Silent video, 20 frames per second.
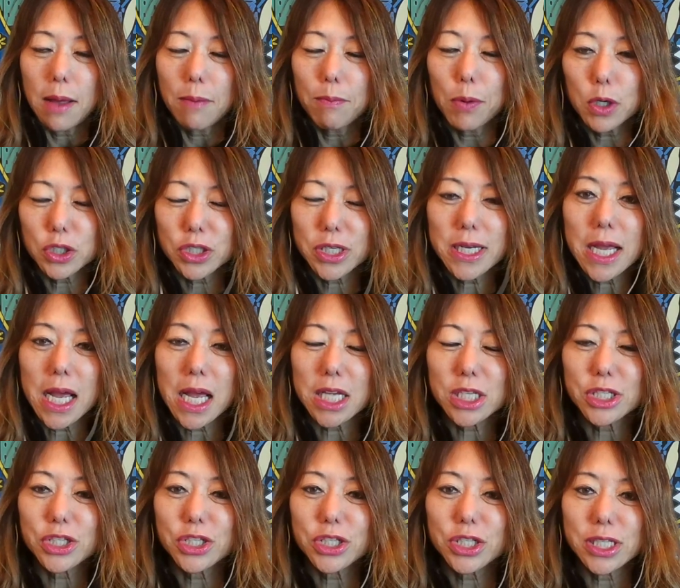pushing
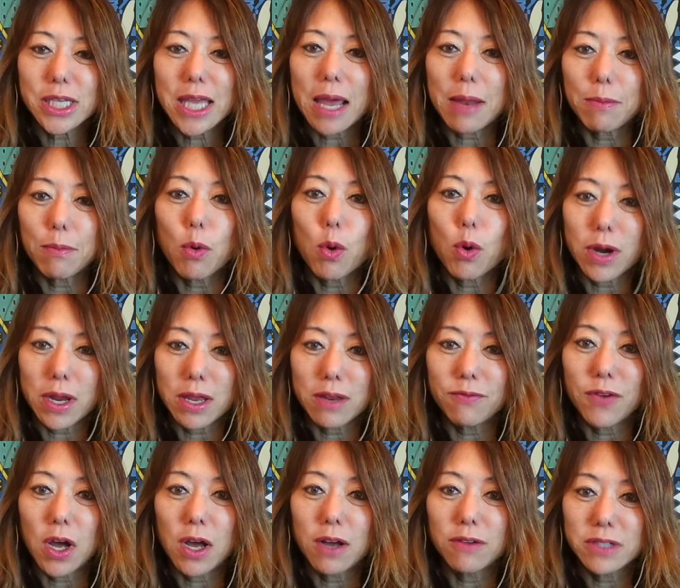us to get more
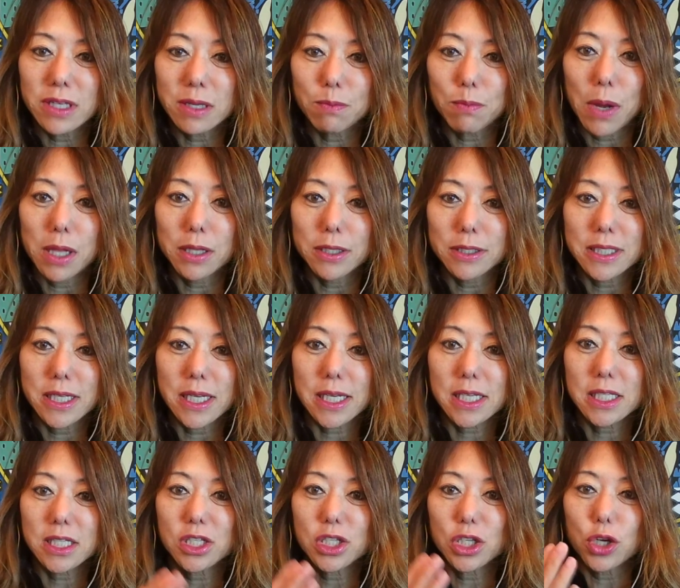involved in
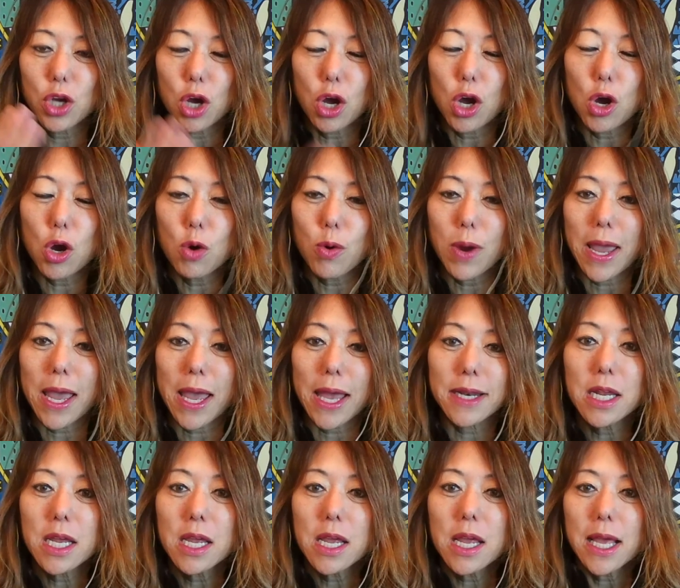politics, to go
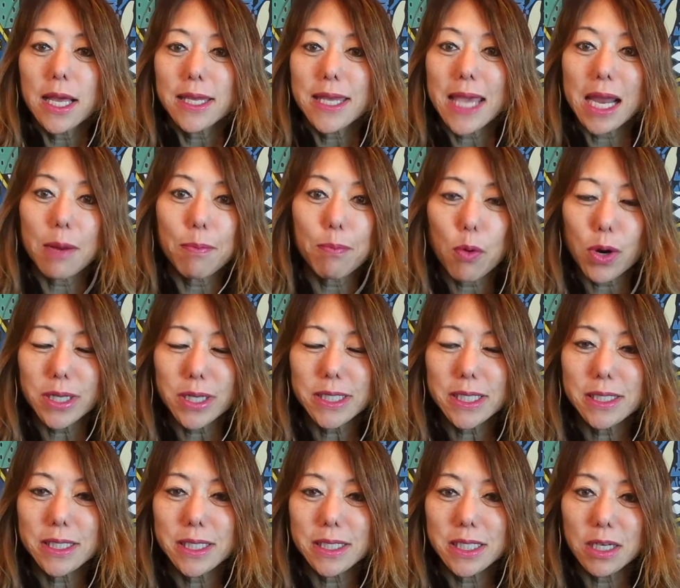and get
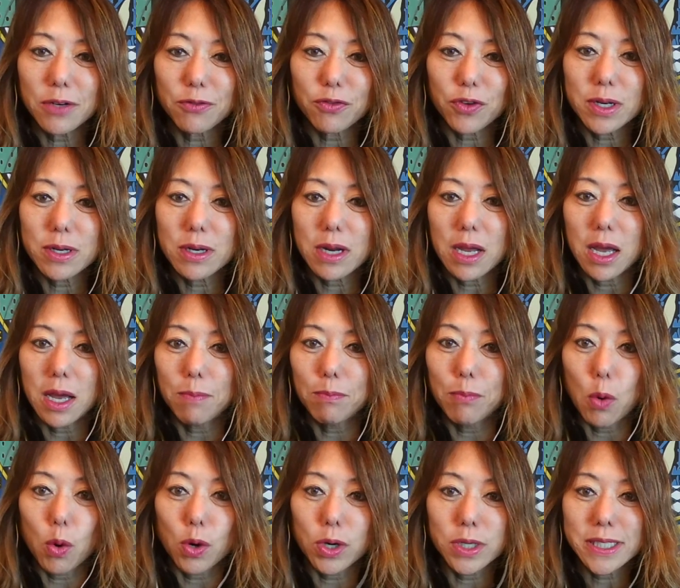appointed to different
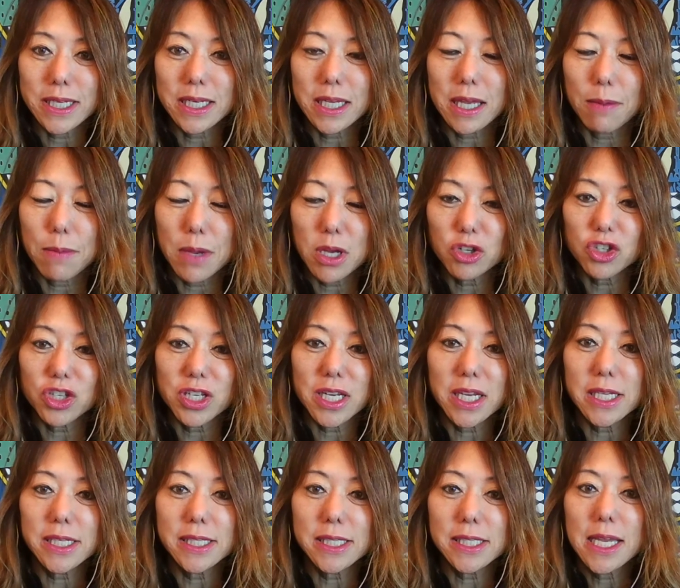boards and
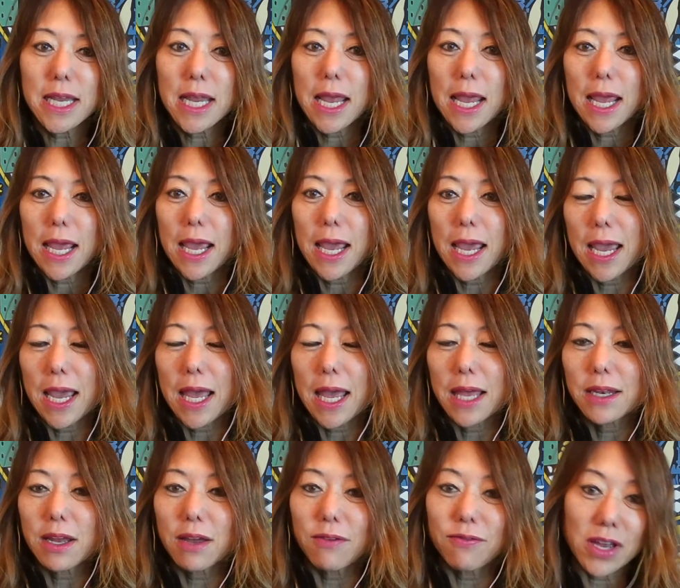commissions,
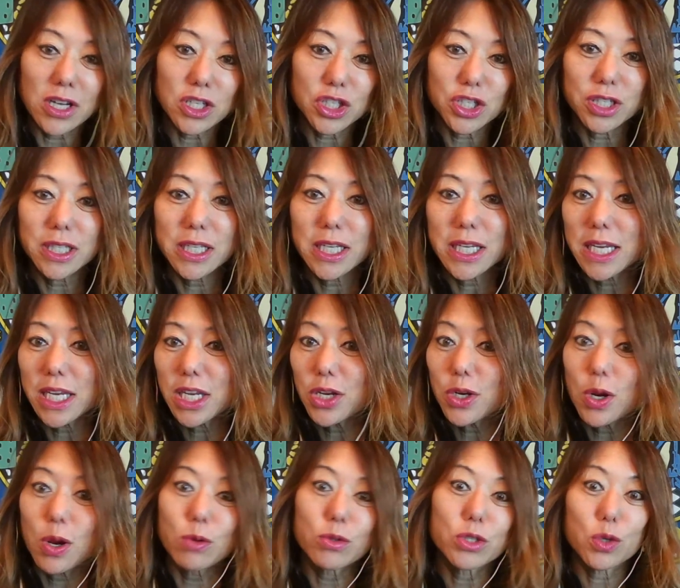and eventually,
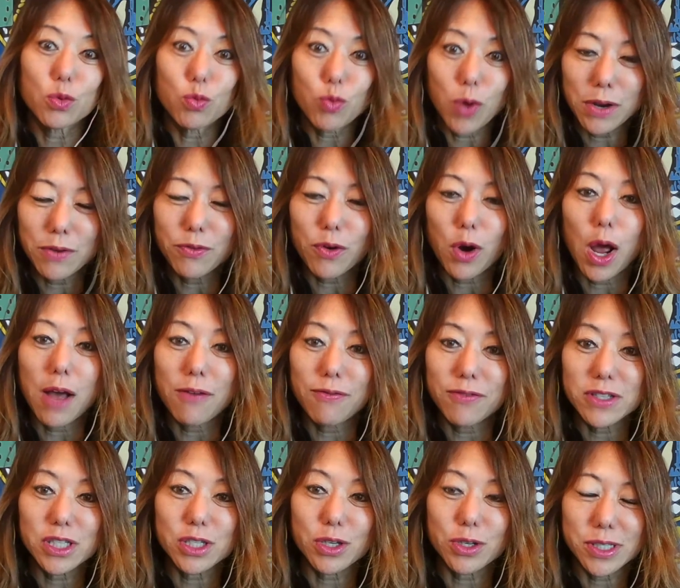to run for
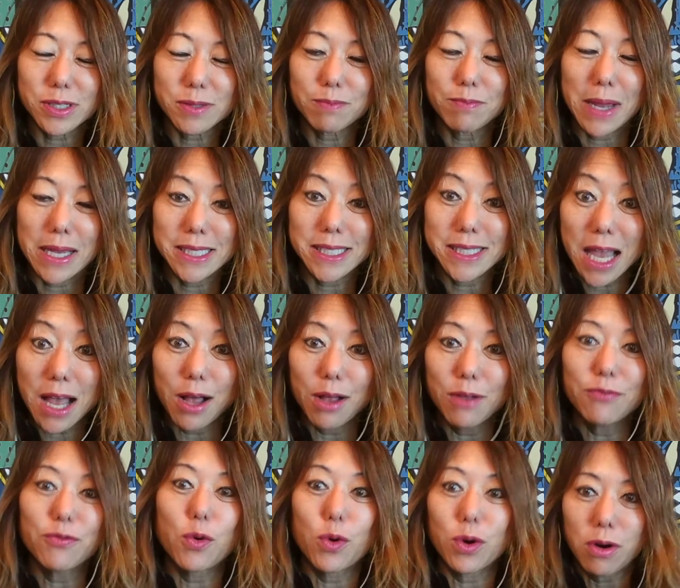office
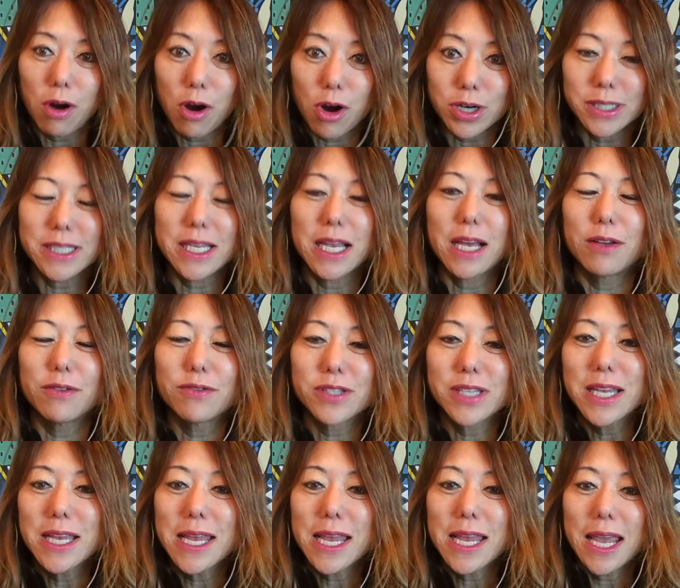myself or ourselves.
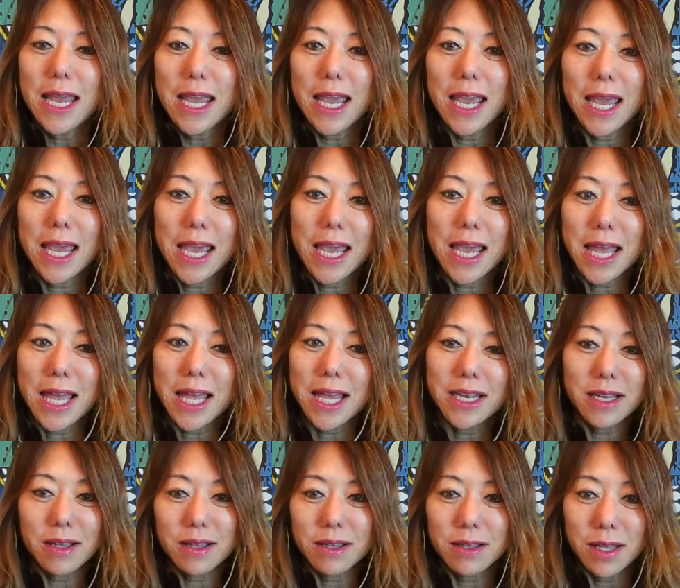
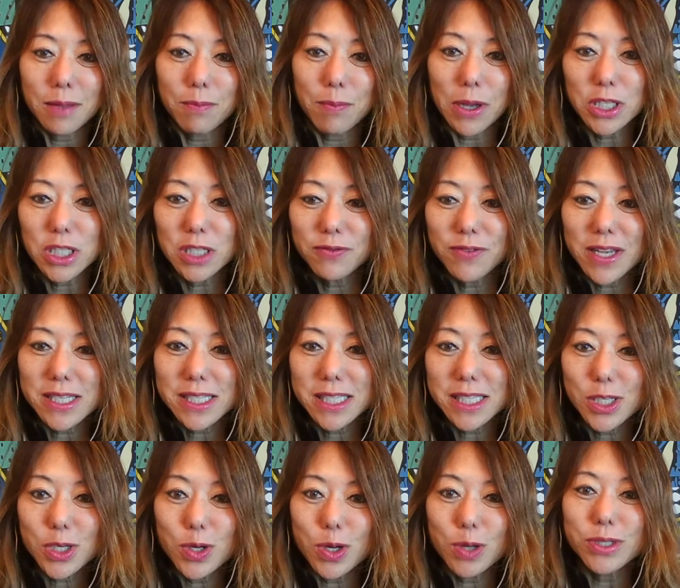And a bunch of us,
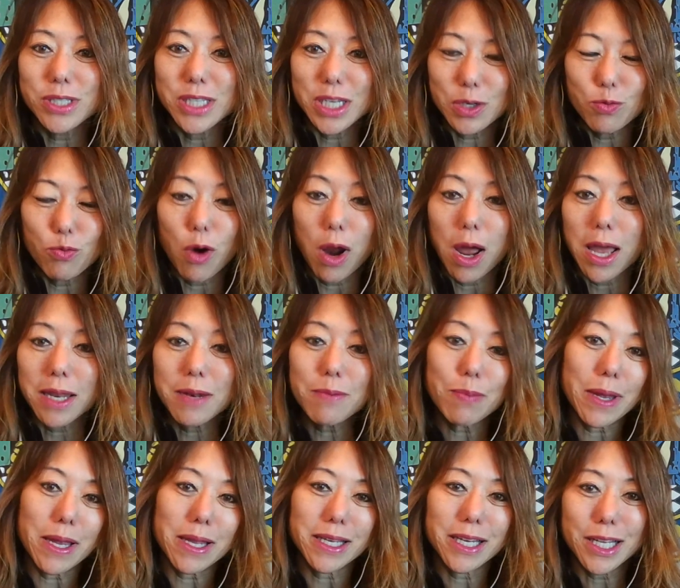did run,
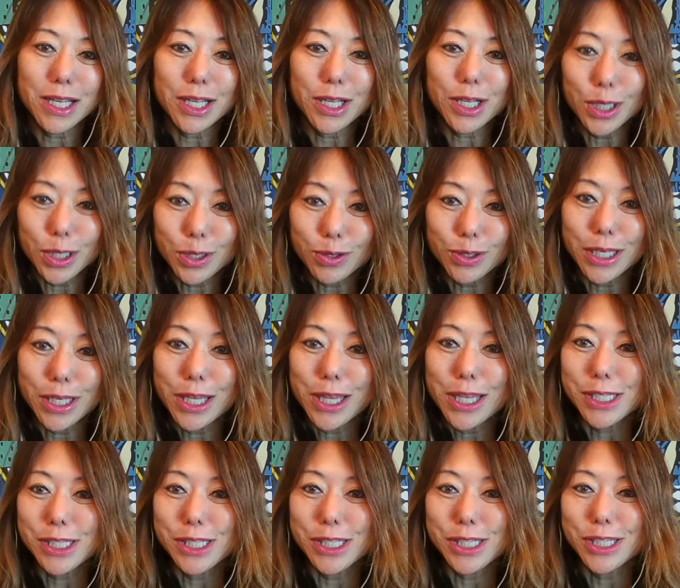but clearly
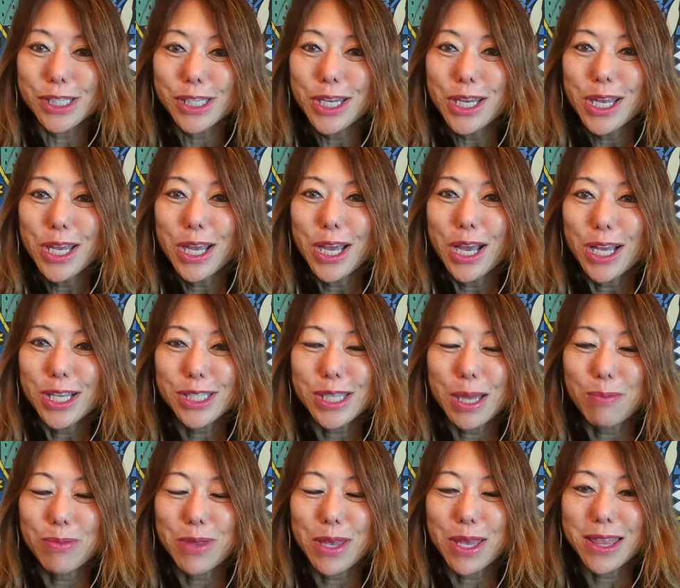this is
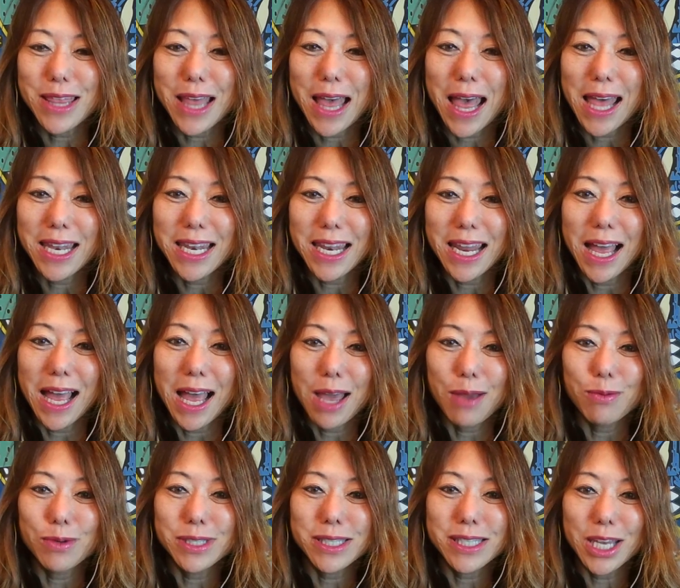something that I
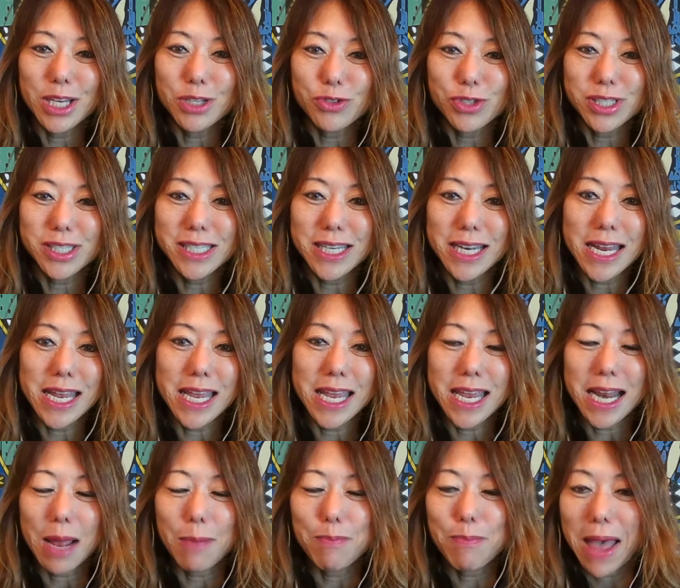was interested
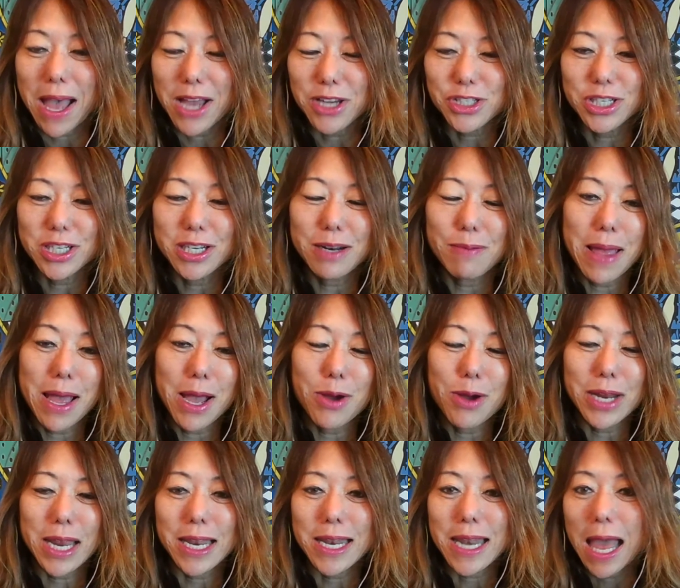in, I'm passionate
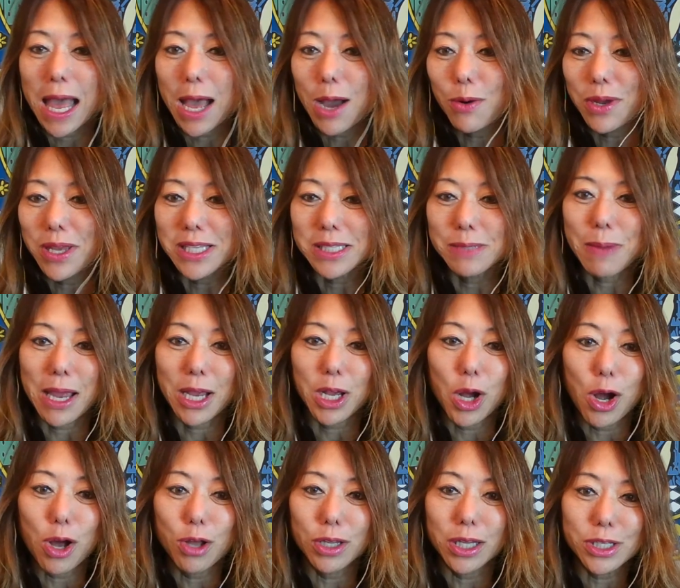about, and now is my
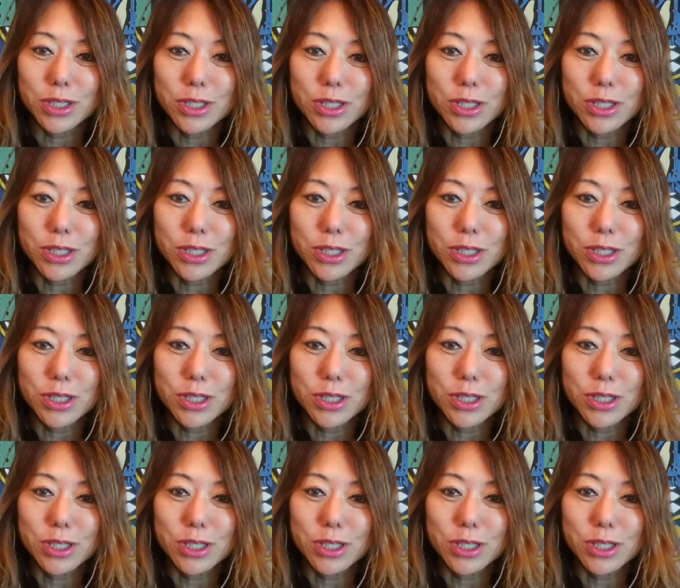calling.